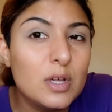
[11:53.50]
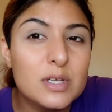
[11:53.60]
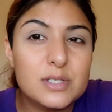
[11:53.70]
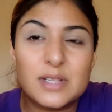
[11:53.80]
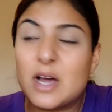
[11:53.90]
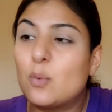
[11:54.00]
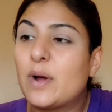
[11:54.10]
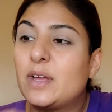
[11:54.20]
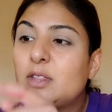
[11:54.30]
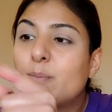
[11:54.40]
so that
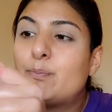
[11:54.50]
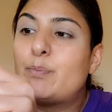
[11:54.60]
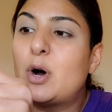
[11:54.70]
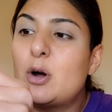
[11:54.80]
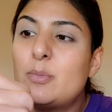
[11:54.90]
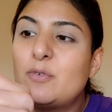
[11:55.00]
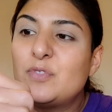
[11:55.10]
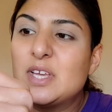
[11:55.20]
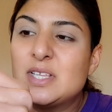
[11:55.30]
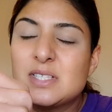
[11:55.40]
way the bottom of
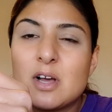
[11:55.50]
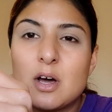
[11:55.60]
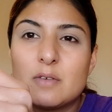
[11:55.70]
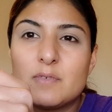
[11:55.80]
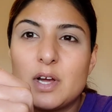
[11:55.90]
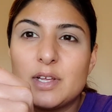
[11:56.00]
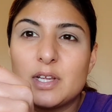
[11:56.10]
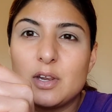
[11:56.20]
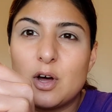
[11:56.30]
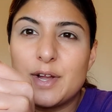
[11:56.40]
this kind of
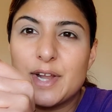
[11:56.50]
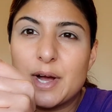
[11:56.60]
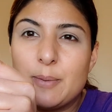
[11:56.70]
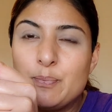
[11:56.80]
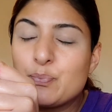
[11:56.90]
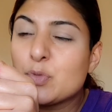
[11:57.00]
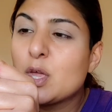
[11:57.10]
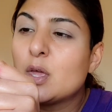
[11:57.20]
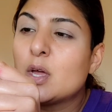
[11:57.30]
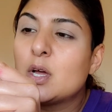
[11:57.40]
like liner
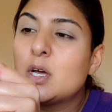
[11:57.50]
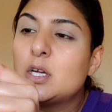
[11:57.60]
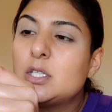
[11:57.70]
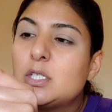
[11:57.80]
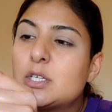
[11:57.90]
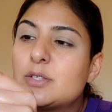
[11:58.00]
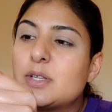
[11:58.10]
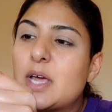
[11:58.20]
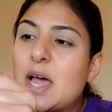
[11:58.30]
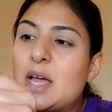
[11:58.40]

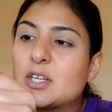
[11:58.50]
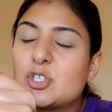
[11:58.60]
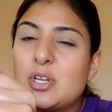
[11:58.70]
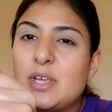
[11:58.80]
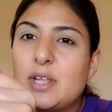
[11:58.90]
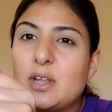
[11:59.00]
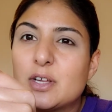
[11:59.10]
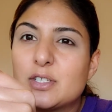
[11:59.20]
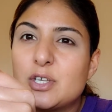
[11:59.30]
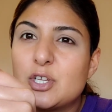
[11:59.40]
doesn't actually
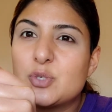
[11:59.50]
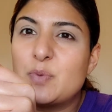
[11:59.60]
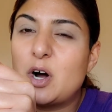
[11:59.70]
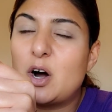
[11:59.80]
like touch my